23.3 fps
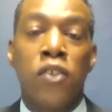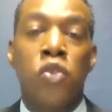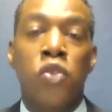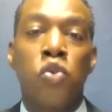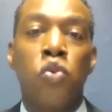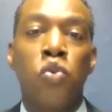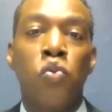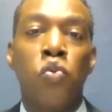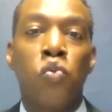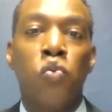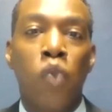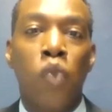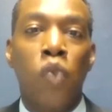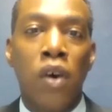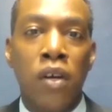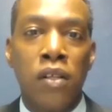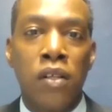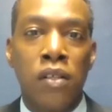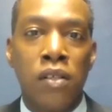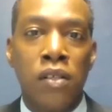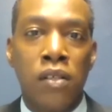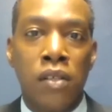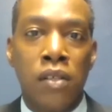
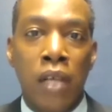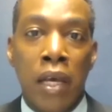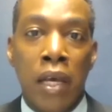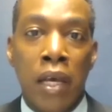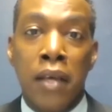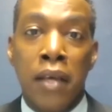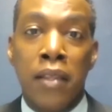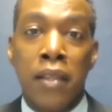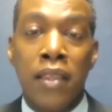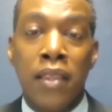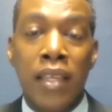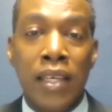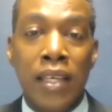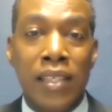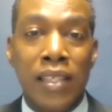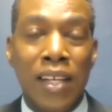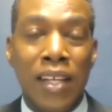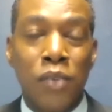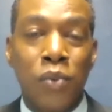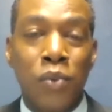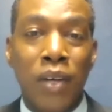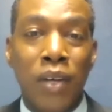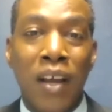towards things
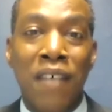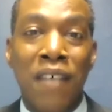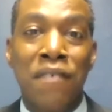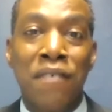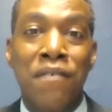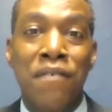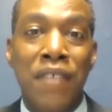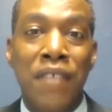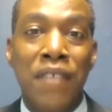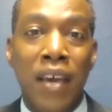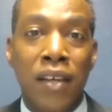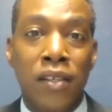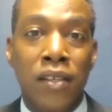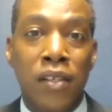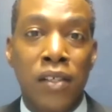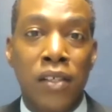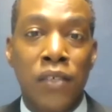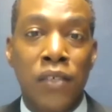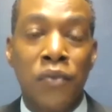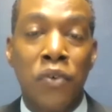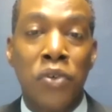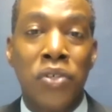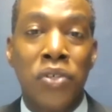that will affect
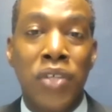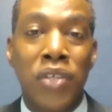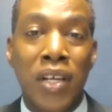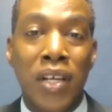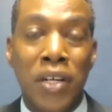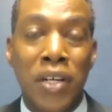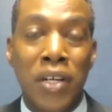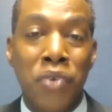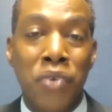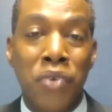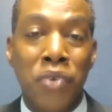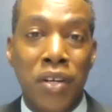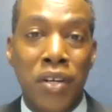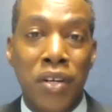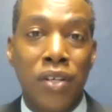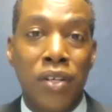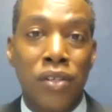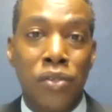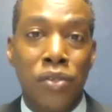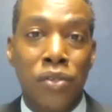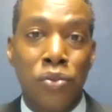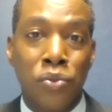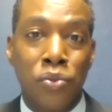us for
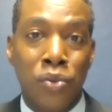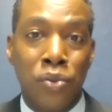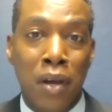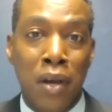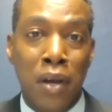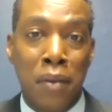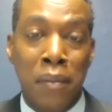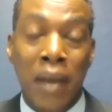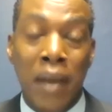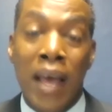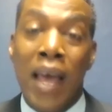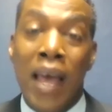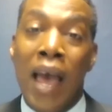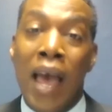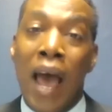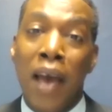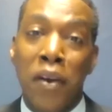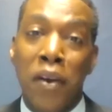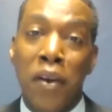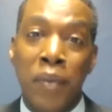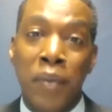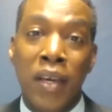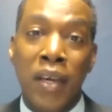generations to come.
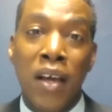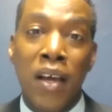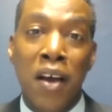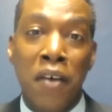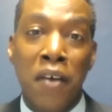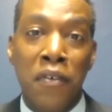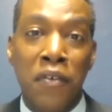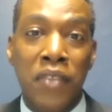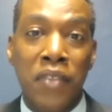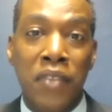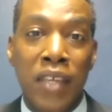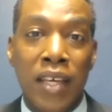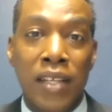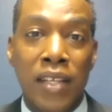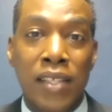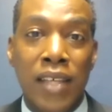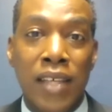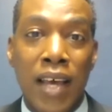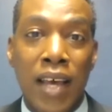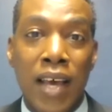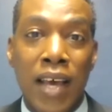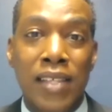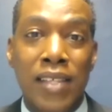And on behalf of the
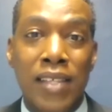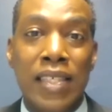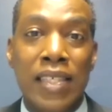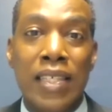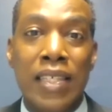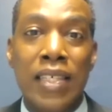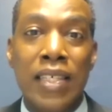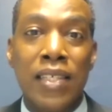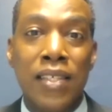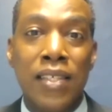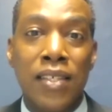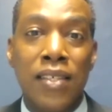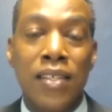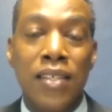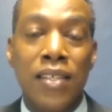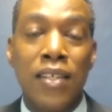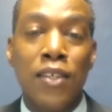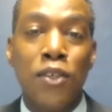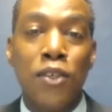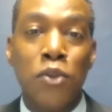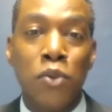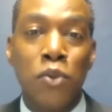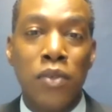entire
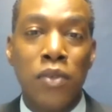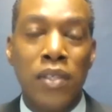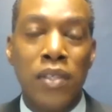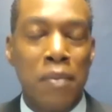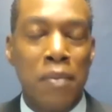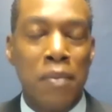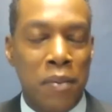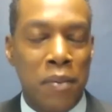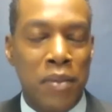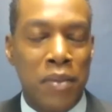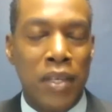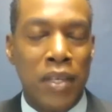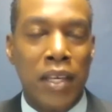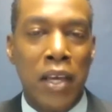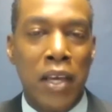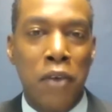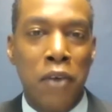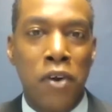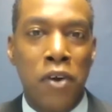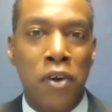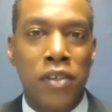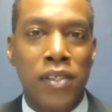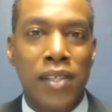TTT News team, I'm Dike
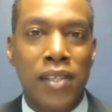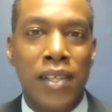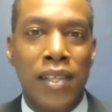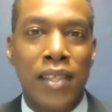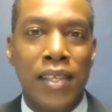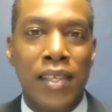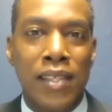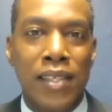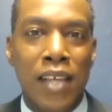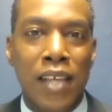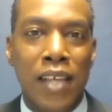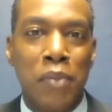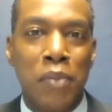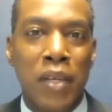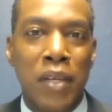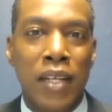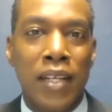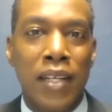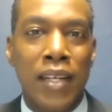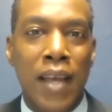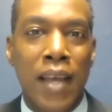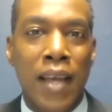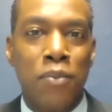Rostant. This has been
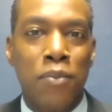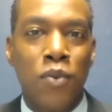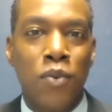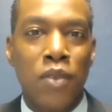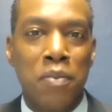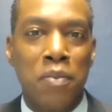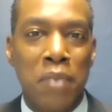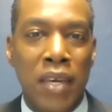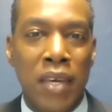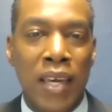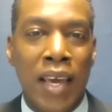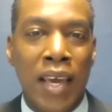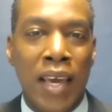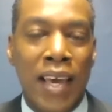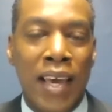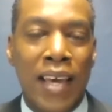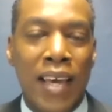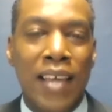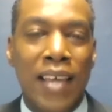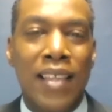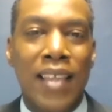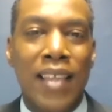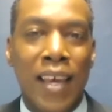In Depth with me.
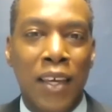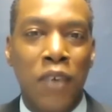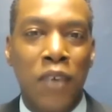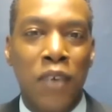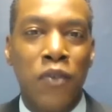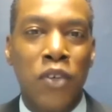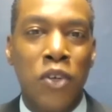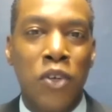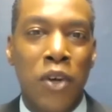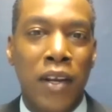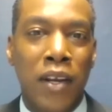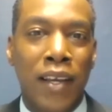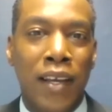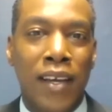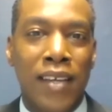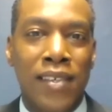Thank you for joining